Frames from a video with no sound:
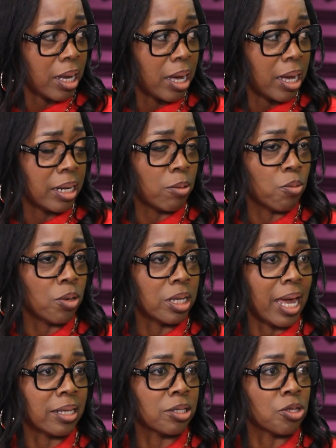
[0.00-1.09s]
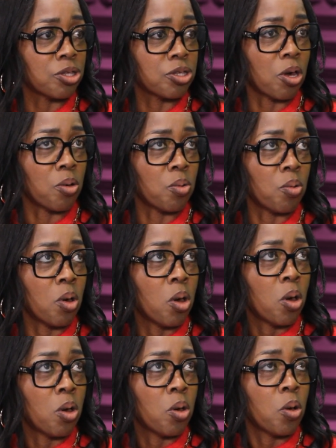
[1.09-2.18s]
And it really got to show
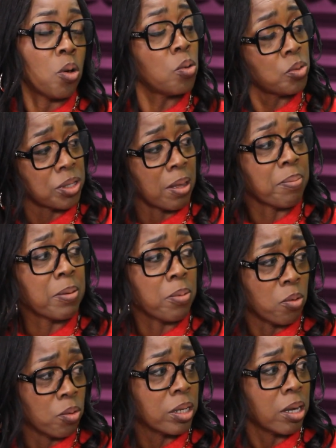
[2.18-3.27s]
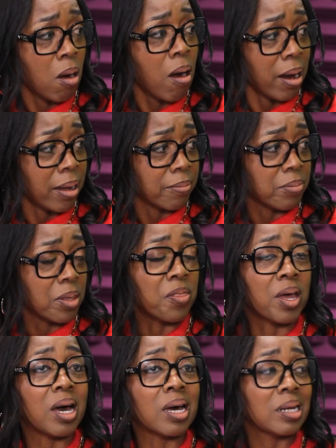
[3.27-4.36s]
who some people really are,
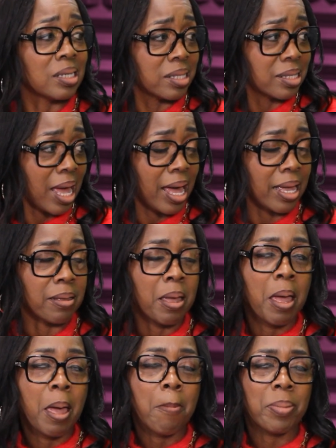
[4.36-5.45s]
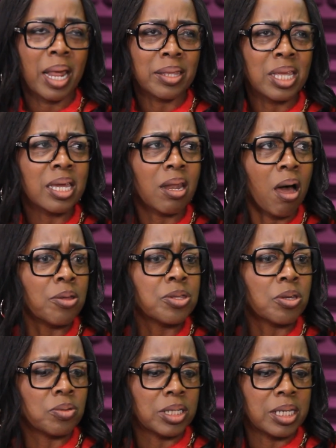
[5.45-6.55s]
the ugly side. But I think it
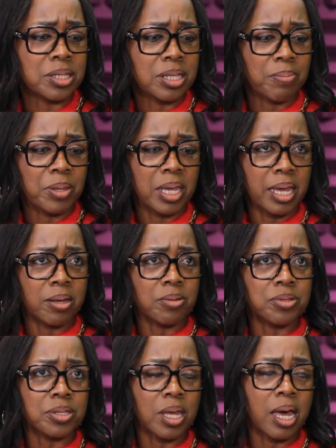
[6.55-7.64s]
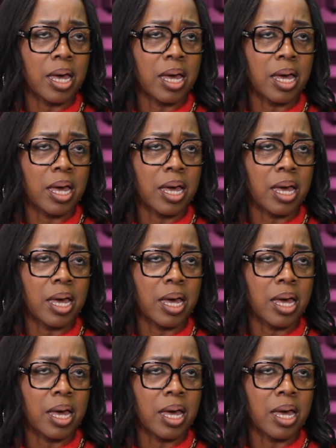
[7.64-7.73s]
also did something else.